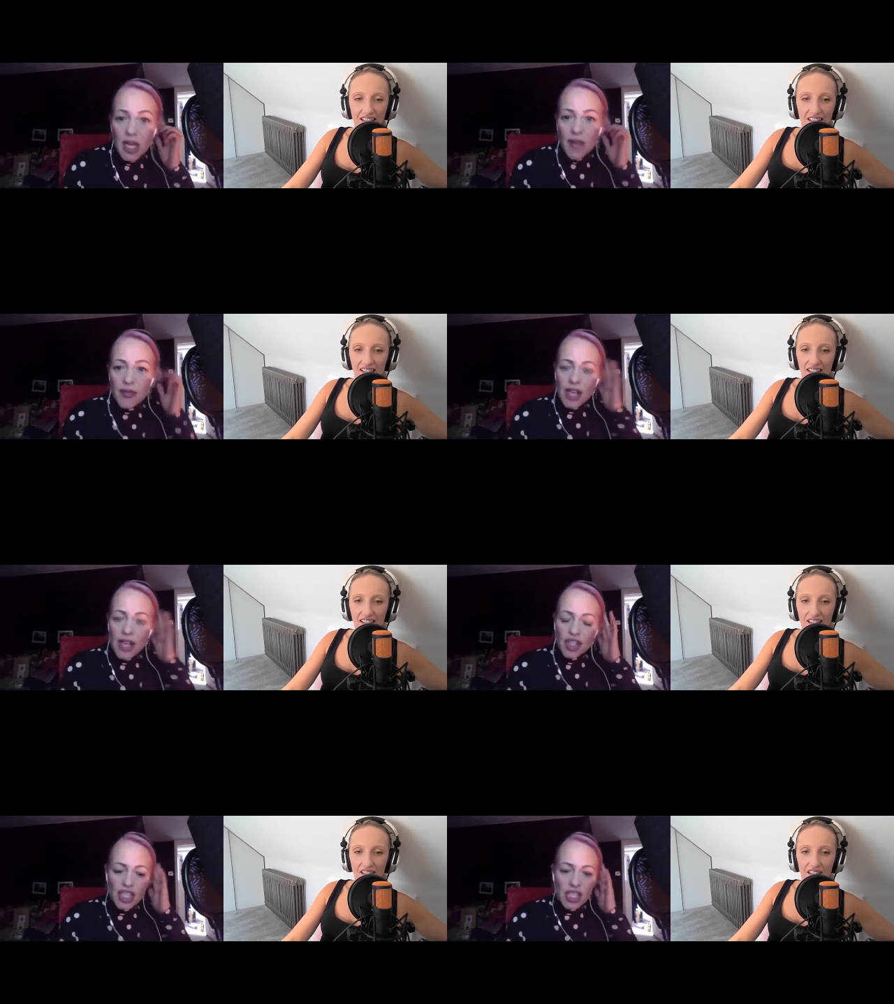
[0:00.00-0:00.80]
Speaker 1: that
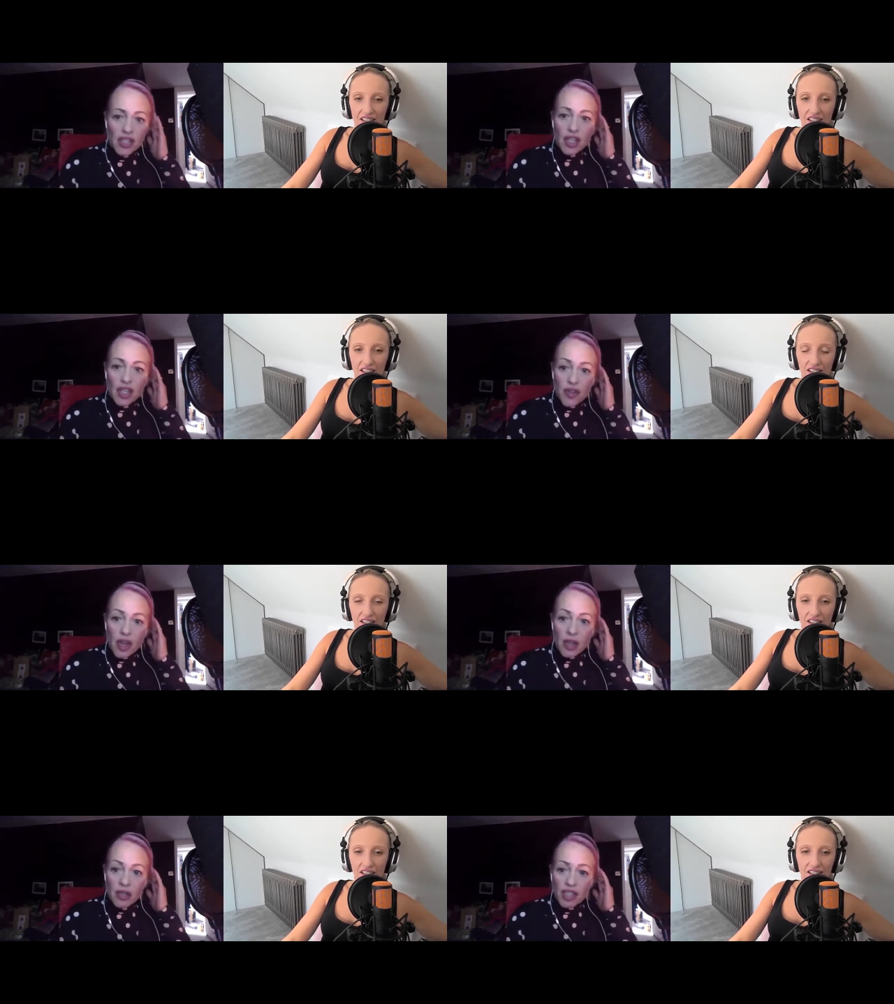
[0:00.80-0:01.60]
she that that
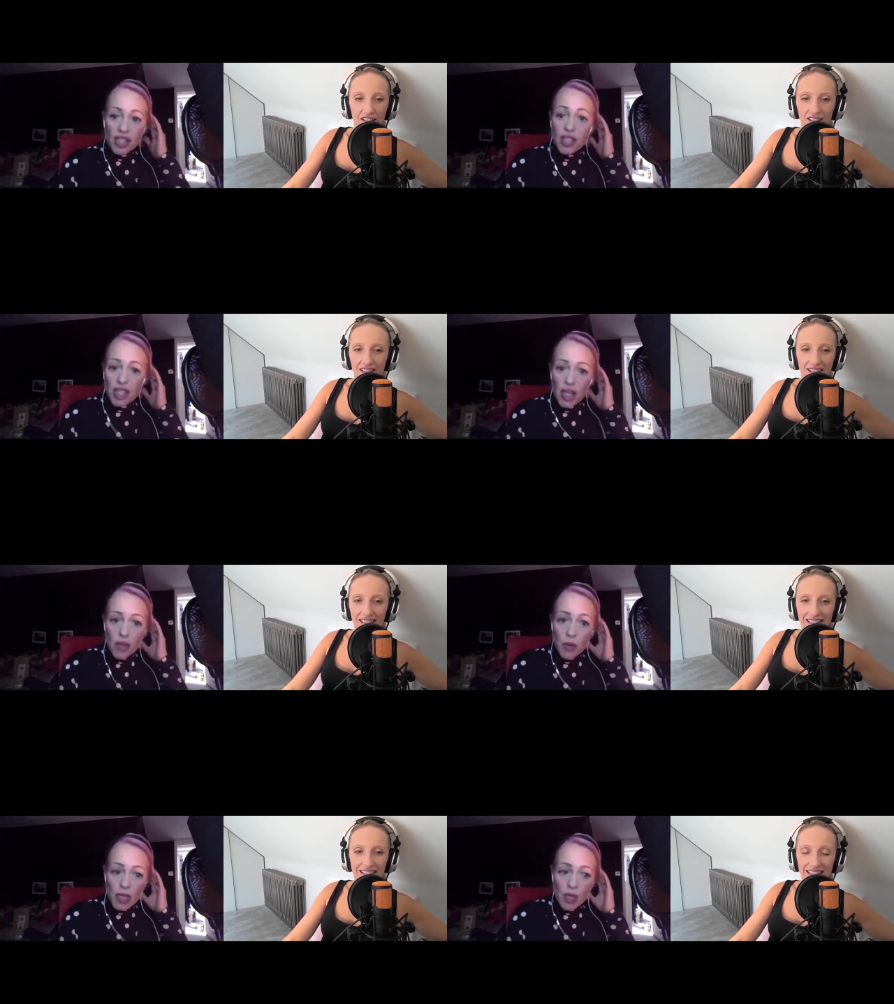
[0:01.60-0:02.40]
she
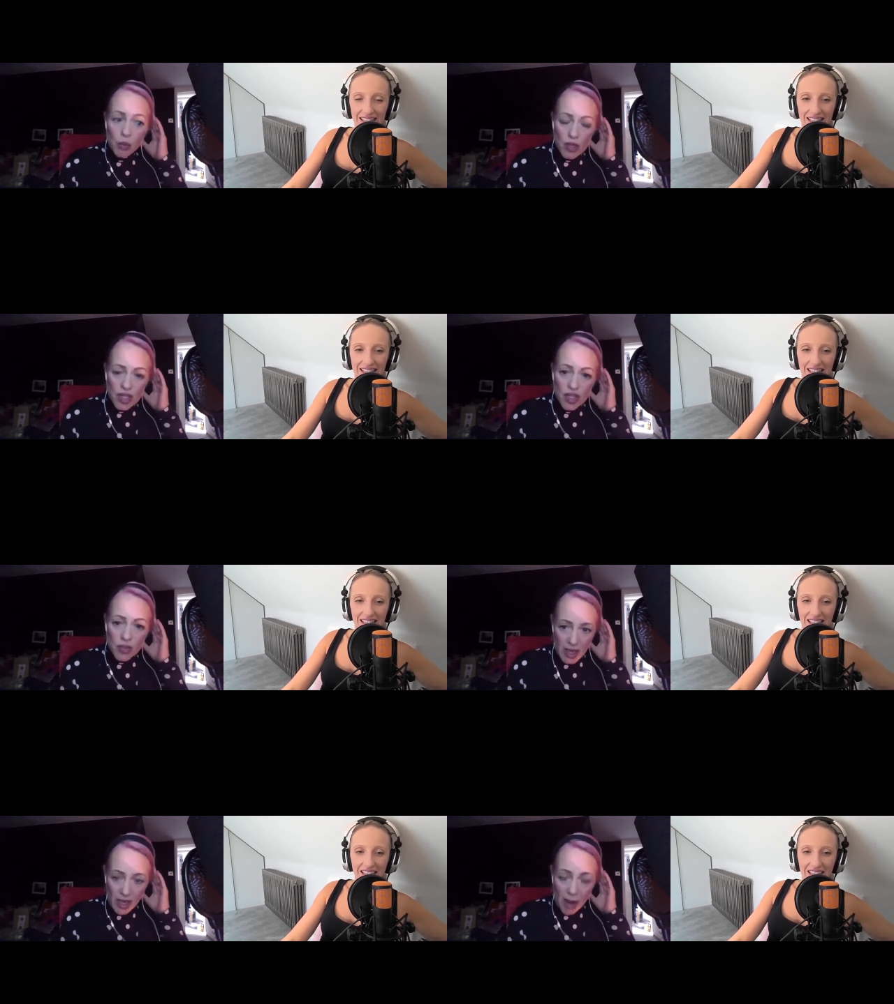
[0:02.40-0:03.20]
genuinely was
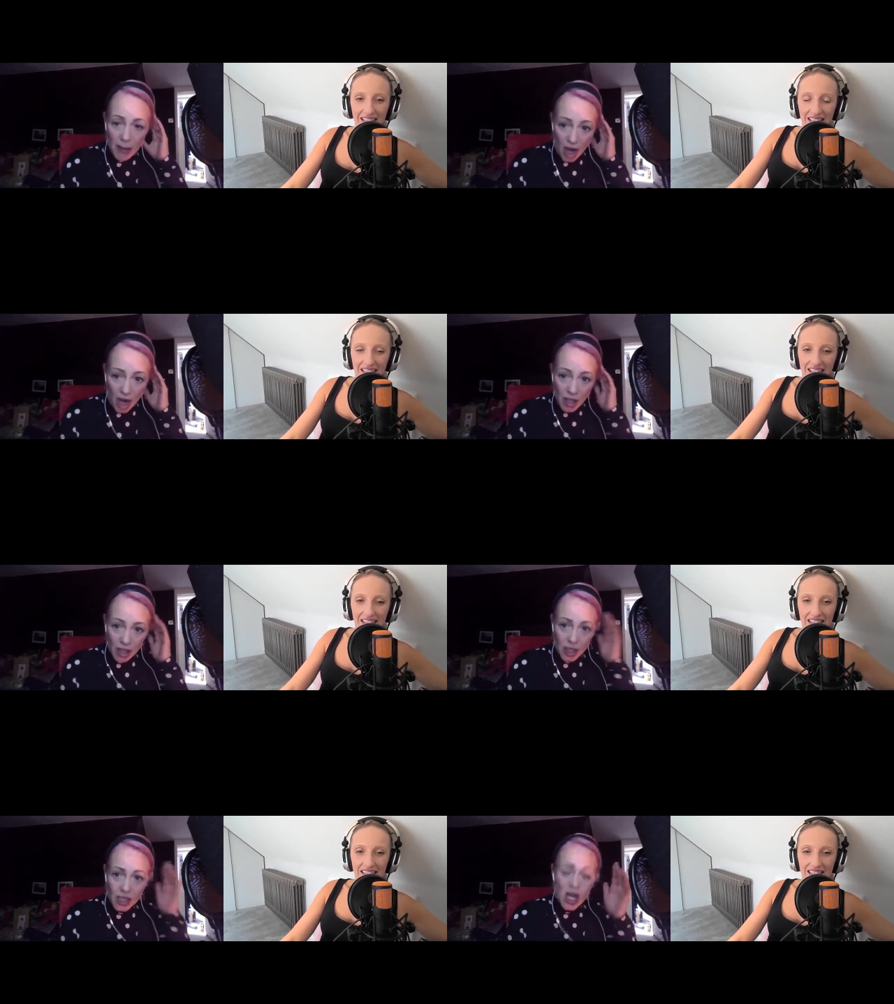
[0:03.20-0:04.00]
swigging. I mean, I
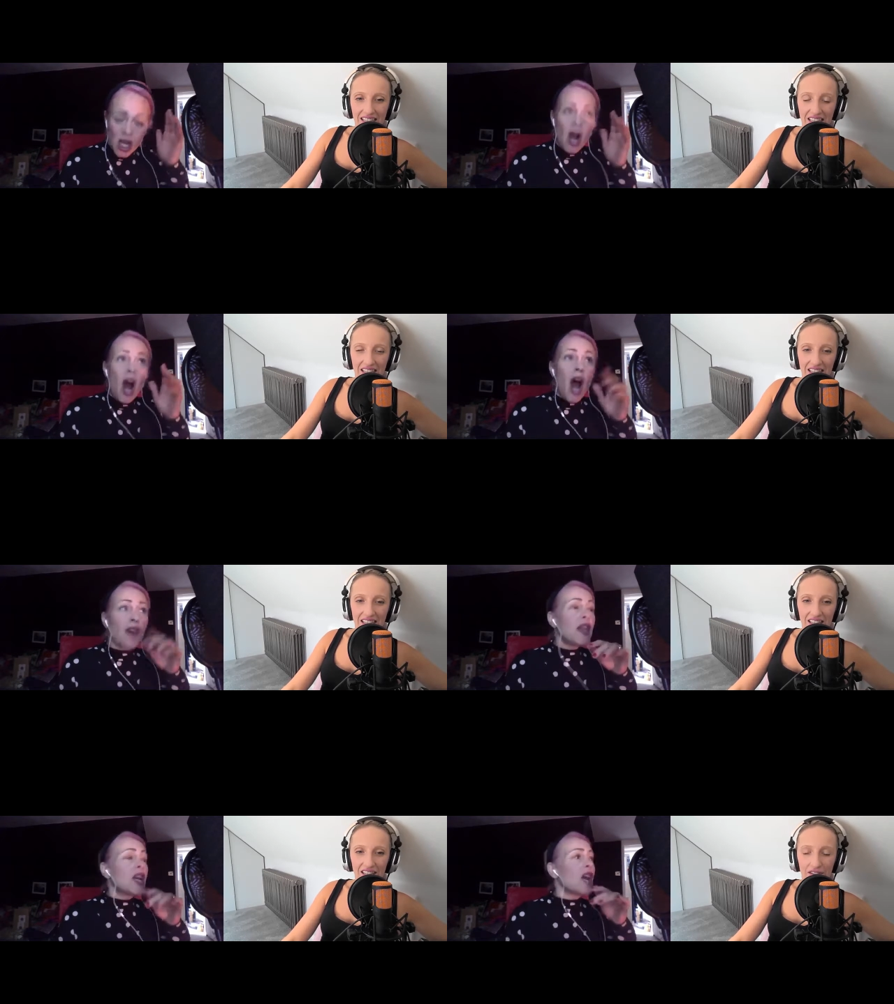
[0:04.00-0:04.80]
because. I
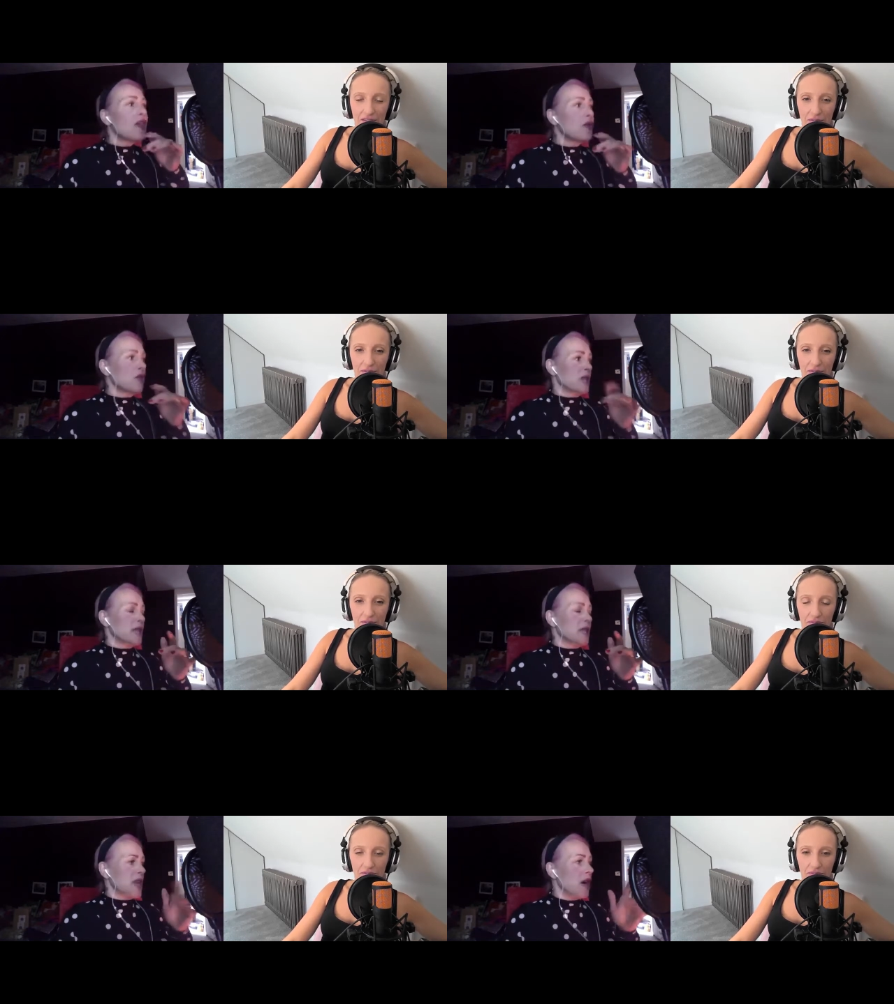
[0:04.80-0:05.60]
think I thought to
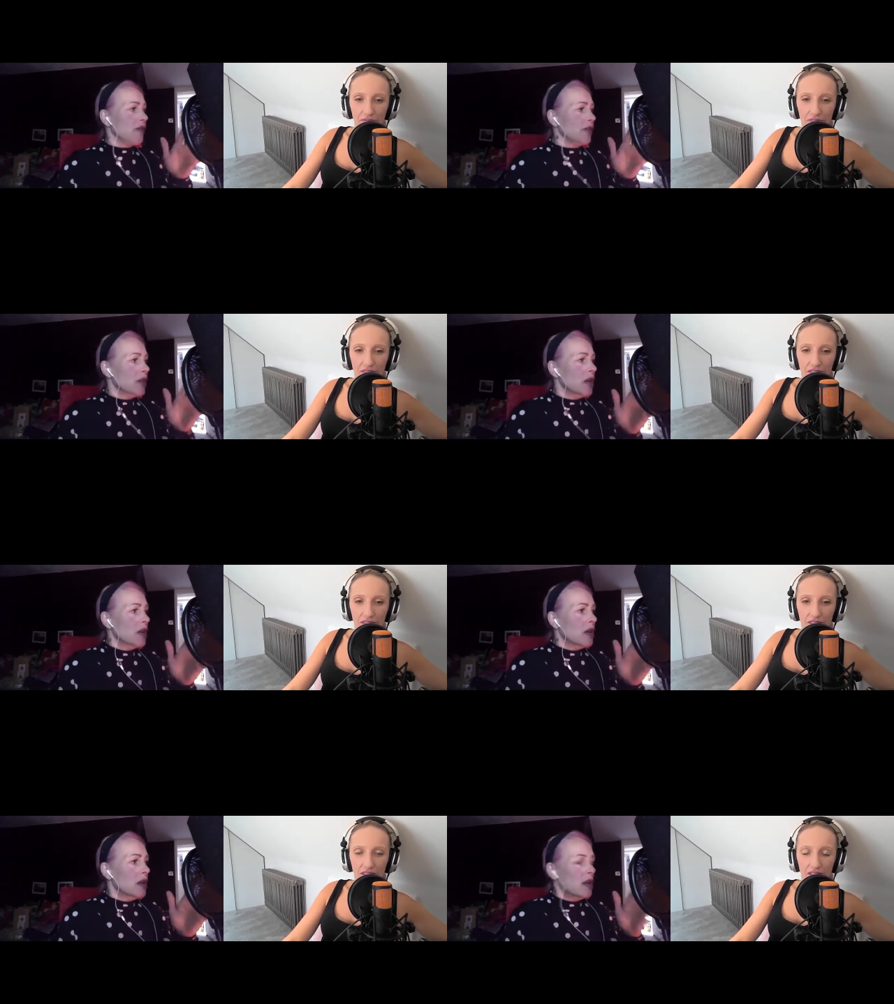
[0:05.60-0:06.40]
myself,
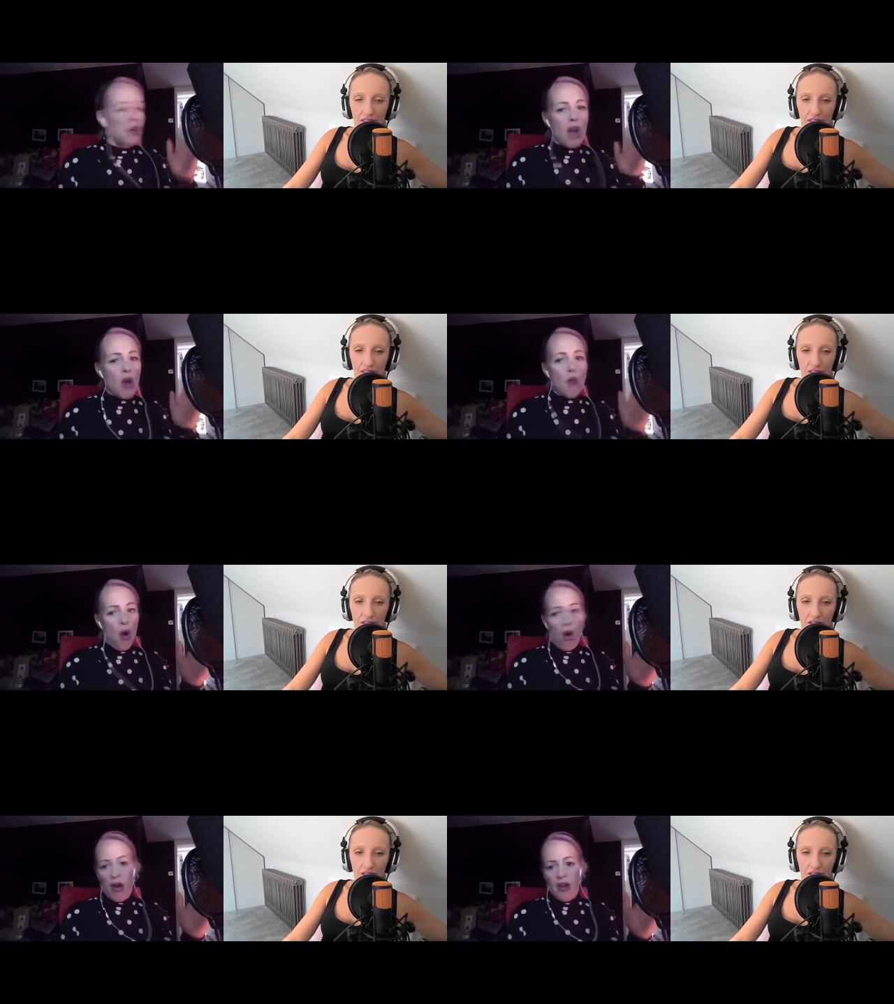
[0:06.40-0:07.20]
no
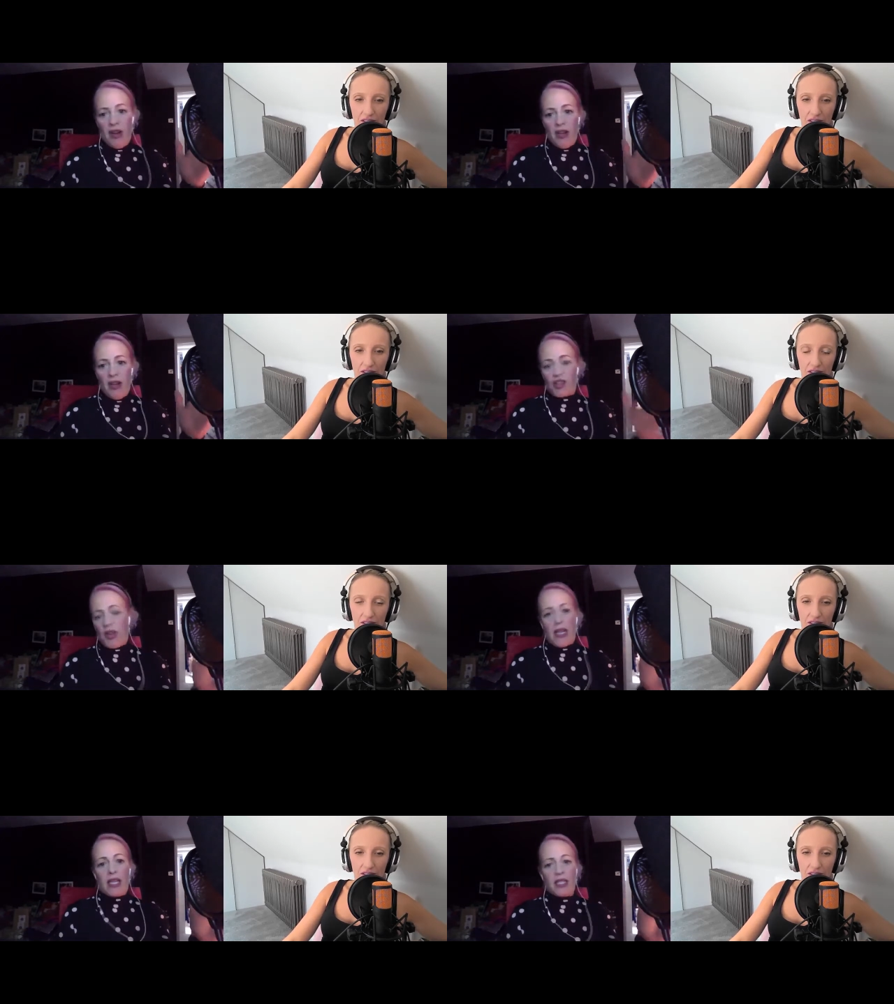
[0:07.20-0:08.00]
one
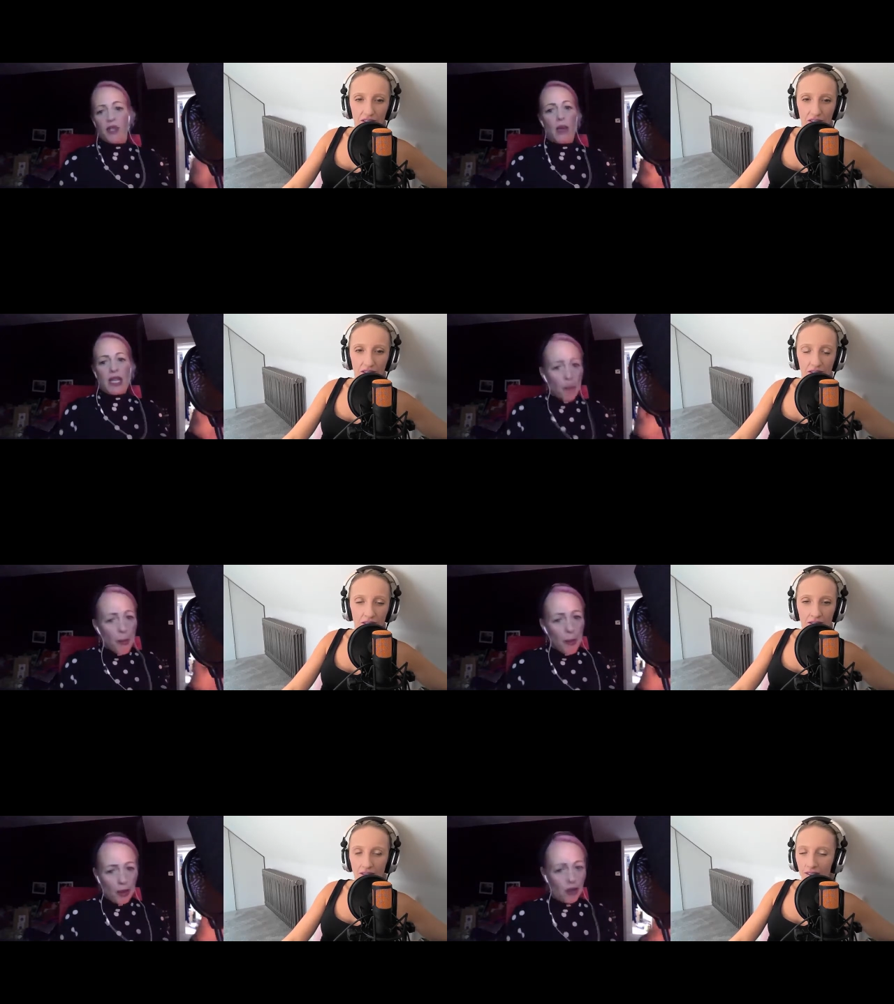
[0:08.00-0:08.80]
drinks swigs from a bottle of